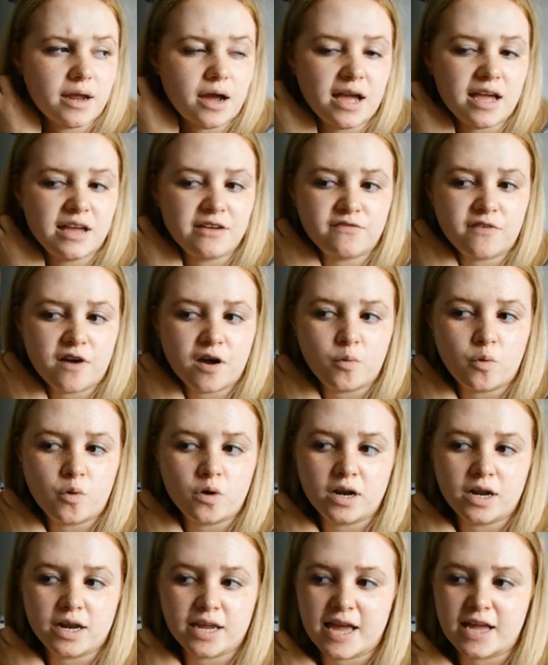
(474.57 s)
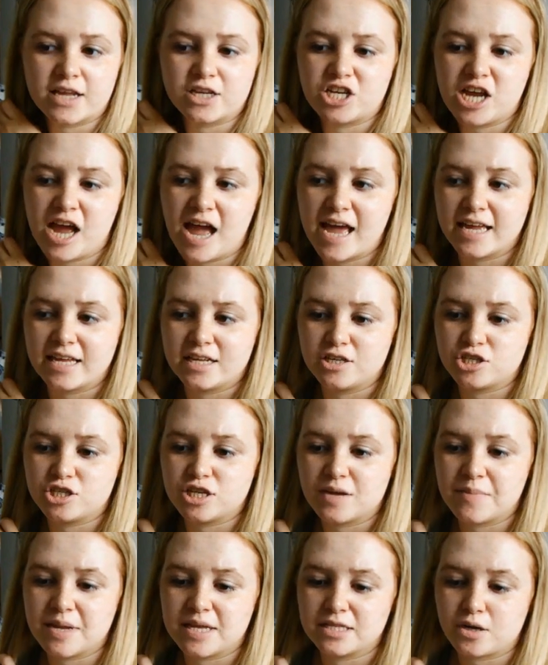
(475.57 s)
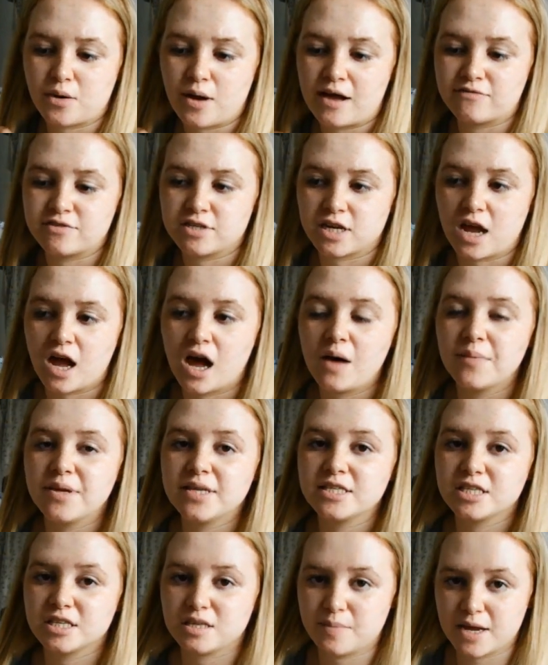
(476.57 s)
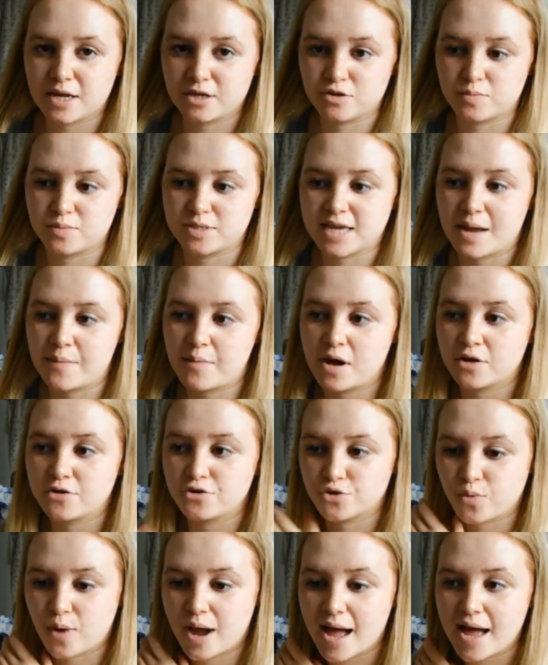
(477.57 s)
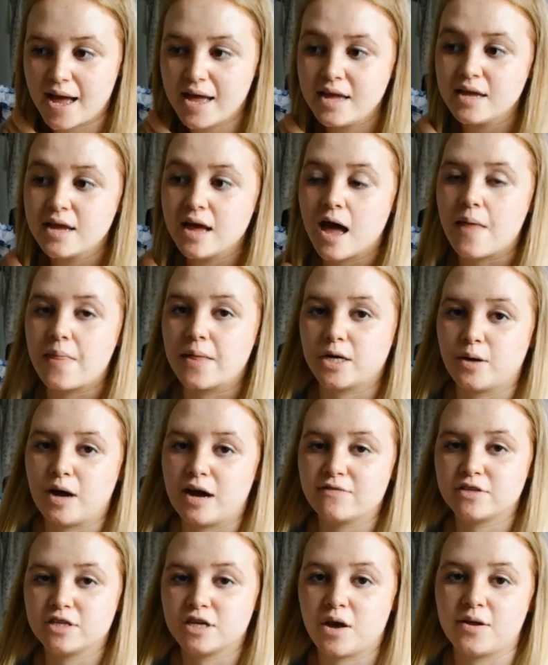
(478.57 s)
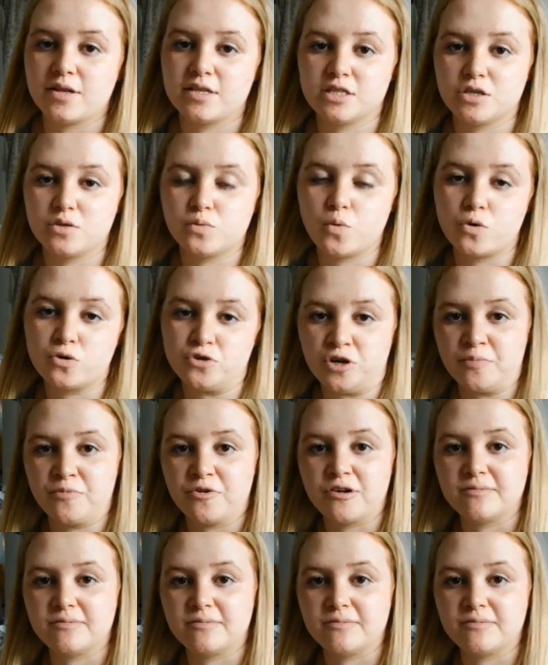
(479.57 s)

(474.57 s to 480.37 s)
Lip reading: if I want to get changed, it means I'll have to come into the bedroom to get my underwear, and then I'll have to go into the wardrobe